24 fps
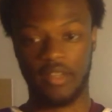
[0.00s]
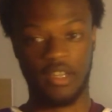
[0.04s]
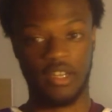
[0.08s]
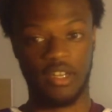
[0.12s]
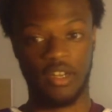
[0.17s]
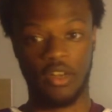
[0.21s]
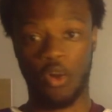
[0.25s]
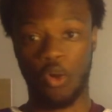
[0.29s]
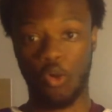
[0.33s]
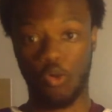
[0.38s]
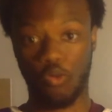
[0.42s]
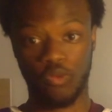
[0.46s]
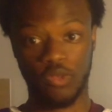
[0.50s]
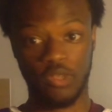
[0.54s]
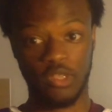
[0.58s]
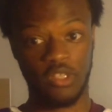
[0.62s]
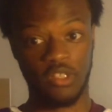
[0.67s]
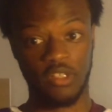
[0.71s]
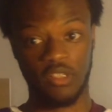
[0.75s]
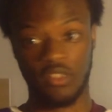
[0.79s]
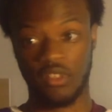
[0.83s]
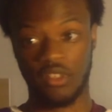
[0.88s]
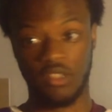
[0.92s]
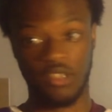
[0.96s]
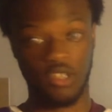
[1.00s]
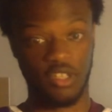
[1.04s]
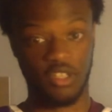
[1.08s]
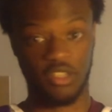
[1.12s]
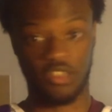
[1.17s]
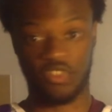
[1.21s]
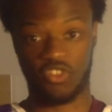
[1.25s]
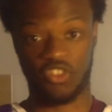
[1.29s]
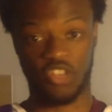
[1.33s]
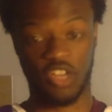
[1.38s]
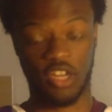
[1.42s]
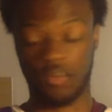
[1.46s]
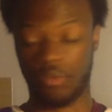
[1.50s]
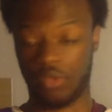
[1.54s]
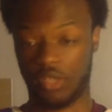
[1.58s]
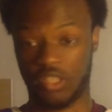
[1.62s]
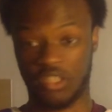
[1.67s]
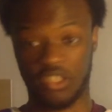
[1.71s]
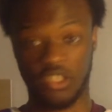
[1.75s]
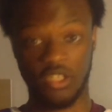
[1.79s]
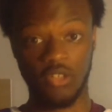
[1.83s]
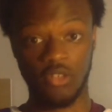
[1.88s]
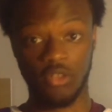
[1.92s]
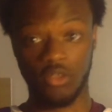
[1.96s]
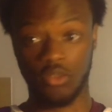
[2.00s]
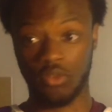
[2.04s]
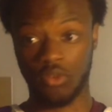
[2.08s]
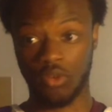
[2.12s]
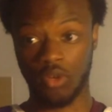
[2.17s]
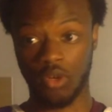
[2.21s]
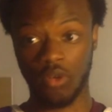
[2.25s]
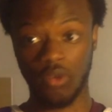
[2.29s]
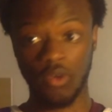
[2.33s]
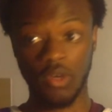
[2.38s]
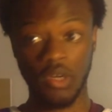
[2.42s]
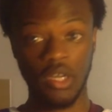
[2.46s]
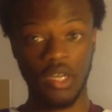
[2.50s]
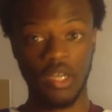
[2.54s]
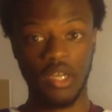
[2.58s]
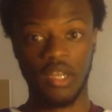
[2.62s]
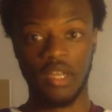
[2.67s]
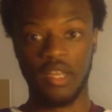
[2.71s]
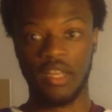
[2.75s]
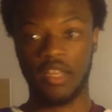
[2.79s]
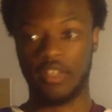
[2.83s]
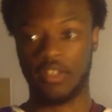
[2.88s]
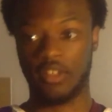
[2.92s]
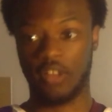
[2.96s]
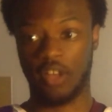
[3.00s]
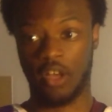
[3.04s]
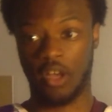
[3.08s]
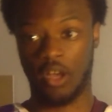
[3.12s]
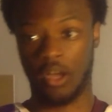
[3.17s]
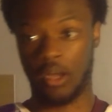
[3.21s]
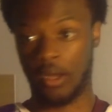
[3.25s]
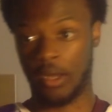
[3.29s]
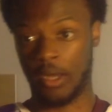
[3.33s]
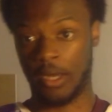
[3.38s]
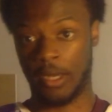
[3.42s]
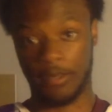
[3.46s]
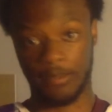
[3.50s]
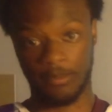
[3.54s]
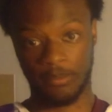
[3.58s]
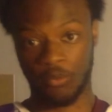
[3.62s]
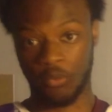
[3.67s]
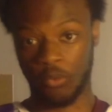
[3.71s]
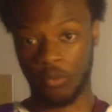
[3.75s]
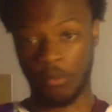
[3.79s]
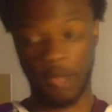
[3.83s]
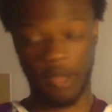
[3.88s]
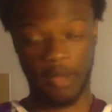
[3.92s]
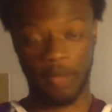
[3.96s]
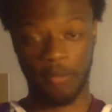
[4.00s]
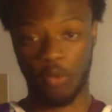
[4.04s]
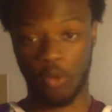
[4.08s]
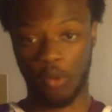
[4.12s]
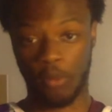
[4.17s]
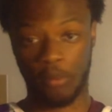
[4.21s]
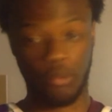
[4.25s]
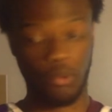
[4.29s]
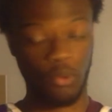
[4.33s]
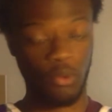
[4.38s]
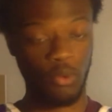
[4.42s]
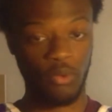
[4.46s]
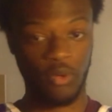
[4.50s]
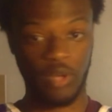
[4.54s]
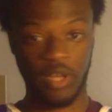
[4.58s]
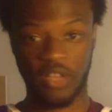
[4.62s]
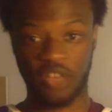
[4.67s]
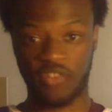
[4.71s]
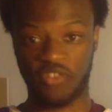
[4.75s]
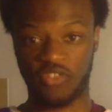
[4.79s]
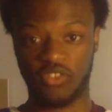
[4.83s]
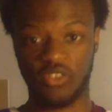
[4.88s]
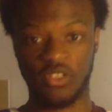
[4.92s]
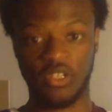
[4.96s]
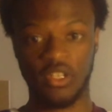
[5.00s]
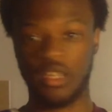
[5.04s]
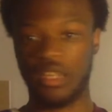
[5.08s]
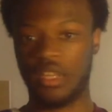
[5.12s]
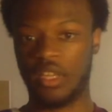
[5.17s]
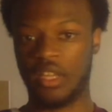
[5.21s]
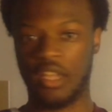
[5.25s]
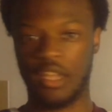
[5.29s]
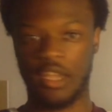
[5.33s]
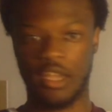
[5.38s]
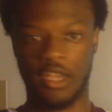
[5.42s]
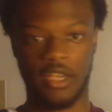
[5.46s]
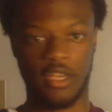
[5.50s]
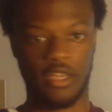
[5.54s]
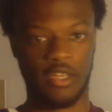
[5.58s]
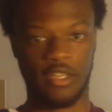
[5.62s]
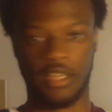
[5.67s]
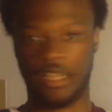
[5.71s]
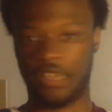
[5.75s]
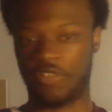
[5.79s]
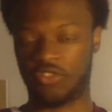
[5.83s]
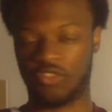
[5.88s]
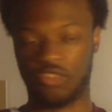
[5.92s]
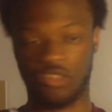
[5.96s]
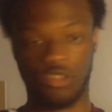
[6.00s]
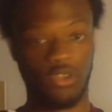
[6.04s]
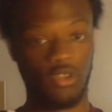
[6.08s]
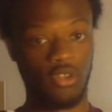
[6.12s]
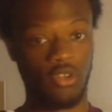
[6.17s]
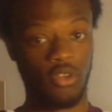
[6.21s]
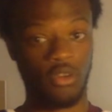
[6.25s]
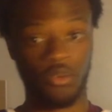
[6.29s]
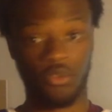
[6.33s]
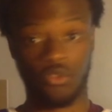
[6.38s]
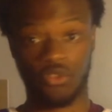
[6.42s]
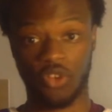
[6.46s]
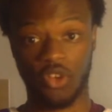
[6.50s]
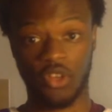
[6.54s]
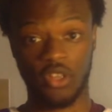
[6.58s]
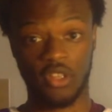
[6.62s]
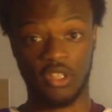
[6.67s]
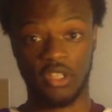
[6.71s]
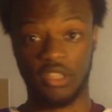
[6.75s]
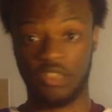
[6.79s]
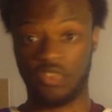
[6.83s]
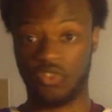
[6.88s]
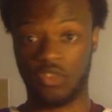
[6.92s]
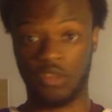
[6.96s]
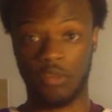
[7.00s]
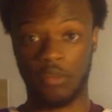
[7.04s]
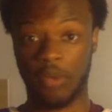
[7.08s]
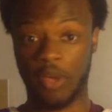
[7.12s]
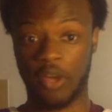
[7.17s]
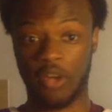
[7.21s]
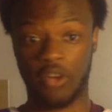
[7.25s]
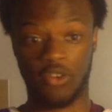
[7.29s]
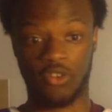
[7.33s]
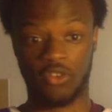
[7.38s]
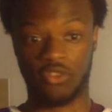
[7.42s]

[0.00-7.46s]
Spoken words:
And hopefully this channel will continue to grow. We make more progress, and as the year goes on, things get better.